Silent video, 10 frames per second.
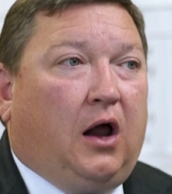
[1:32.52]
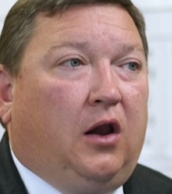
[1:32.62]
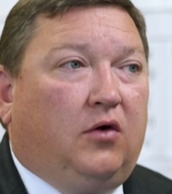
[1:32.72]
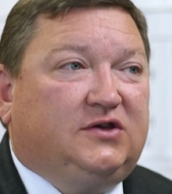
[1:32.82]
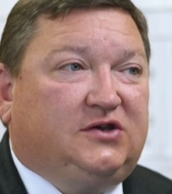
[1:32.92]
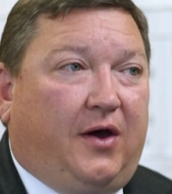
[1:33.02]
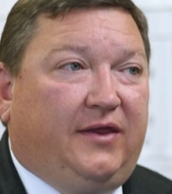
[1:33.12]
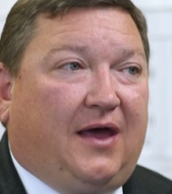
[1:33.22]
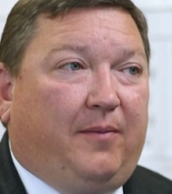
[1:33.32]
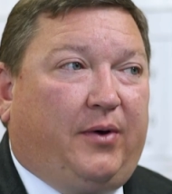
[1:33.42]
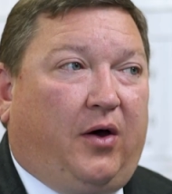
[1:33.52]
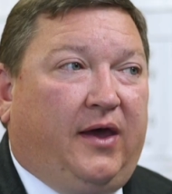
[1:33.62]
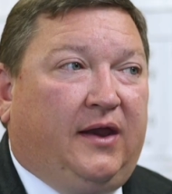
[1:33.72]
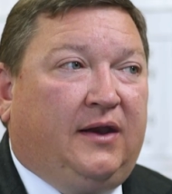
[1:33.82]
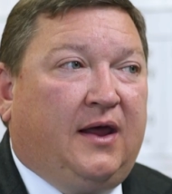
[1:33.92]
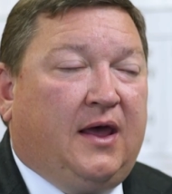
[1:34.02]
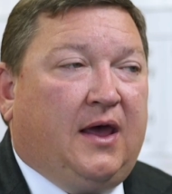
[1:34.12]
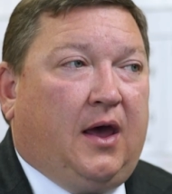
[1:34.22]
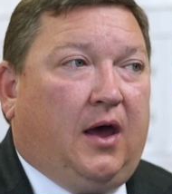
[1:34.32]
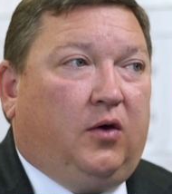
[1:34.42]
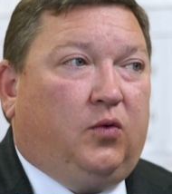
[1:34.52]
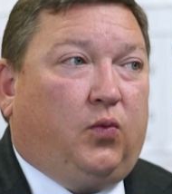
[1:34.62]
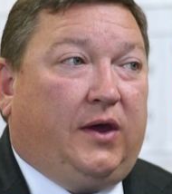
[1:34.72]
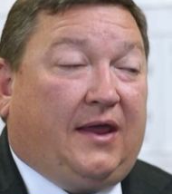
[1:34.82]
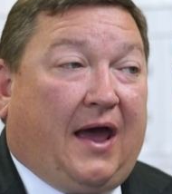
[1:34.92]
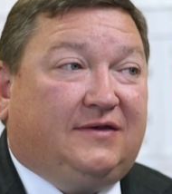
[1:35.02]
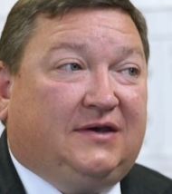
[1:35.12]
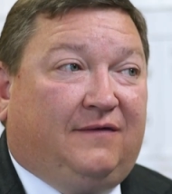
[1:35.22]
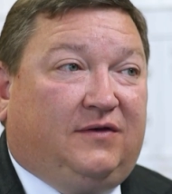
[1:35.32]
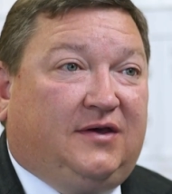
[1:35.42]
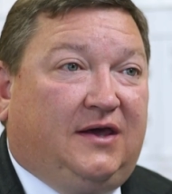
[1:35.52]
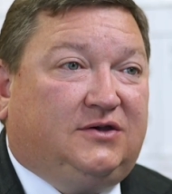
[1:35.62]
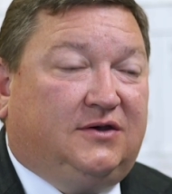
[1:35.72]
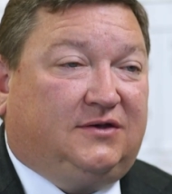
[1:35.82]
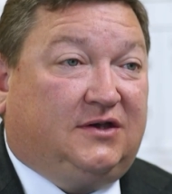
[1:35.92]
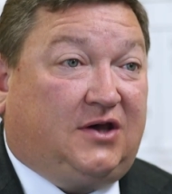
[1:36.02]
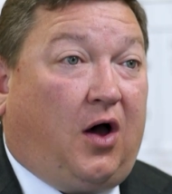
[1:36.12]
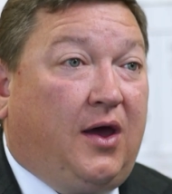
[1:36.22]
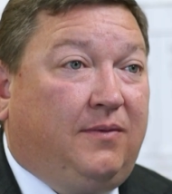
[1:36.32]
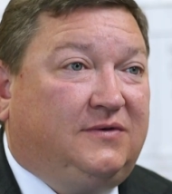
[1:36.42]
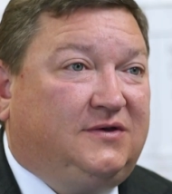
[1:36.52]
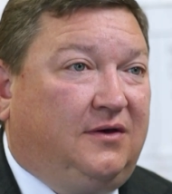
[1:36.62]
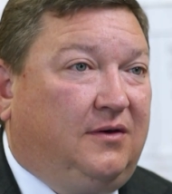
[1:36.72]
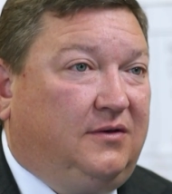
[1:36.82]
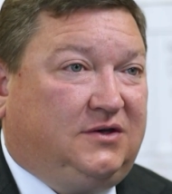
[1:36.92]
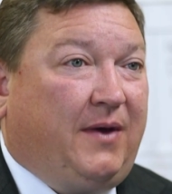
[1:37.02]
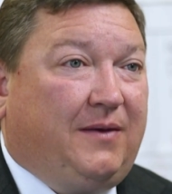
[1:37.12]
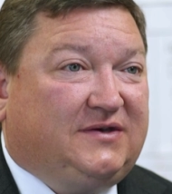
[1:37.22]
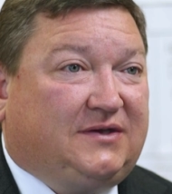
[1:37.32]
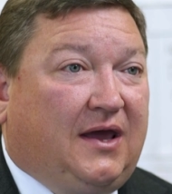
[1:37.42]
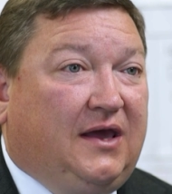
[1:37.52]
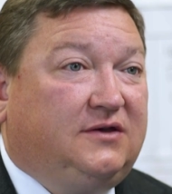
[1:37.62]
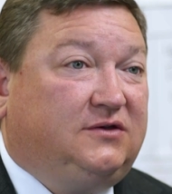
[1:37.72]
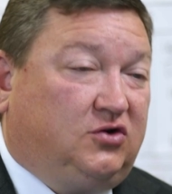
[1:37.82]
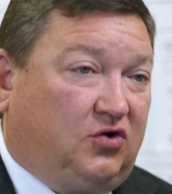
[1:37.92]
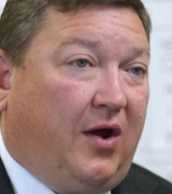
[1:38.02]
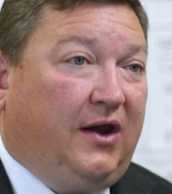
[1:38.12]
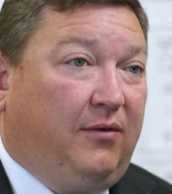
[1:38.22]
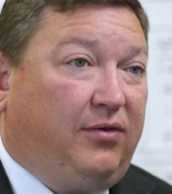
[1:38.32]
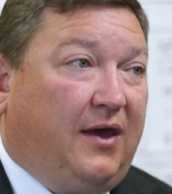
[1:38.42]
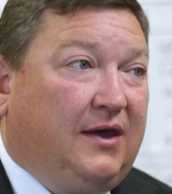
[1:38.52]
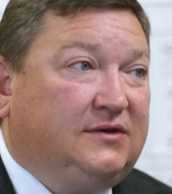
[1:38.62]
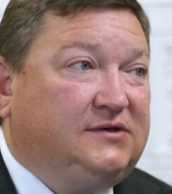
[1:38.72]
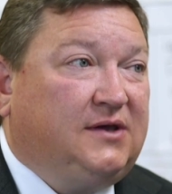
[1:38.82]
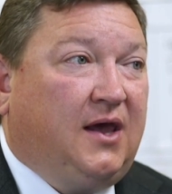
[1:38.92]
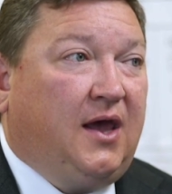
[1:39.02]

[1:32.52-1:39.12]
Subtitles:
Alongside that buy-in, we had to give the teachers the time to make mistakes, to try new things.